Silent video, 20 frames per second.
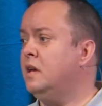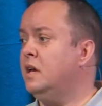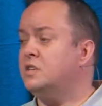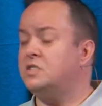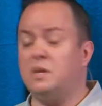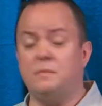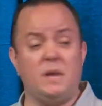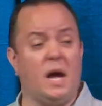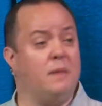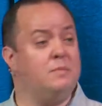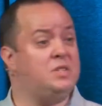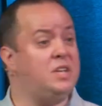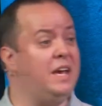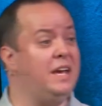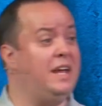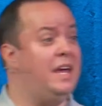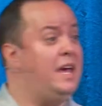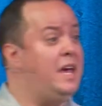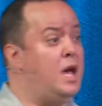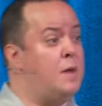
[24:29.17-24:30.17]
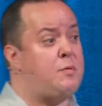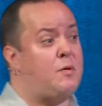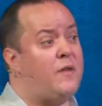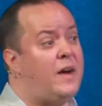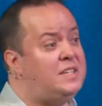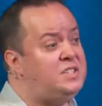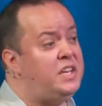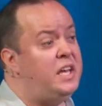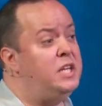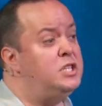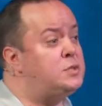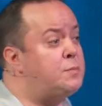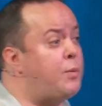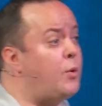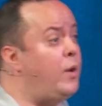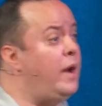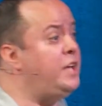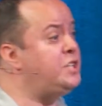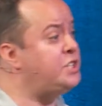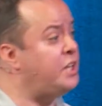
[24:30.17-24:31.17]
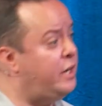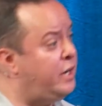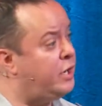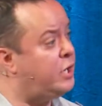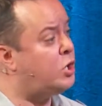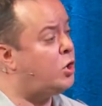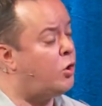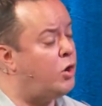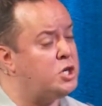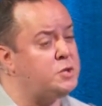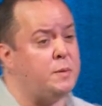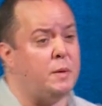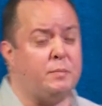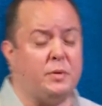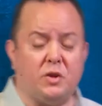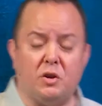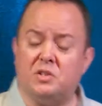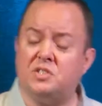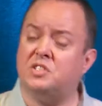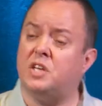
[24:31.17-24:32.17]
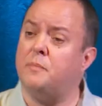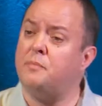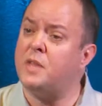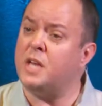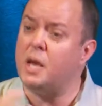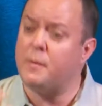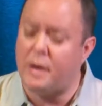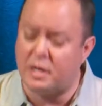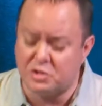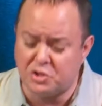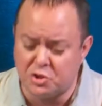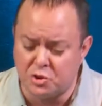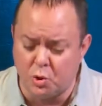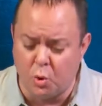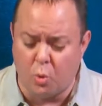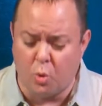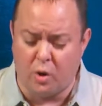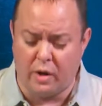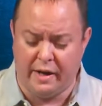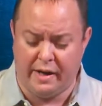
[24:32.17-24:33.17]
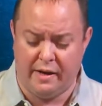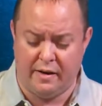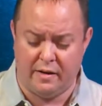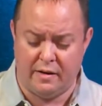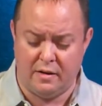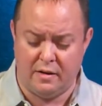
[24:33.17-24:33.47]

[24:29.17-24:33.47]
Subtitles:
Sometimes it provides inspiration and encouragement, but there's something about story.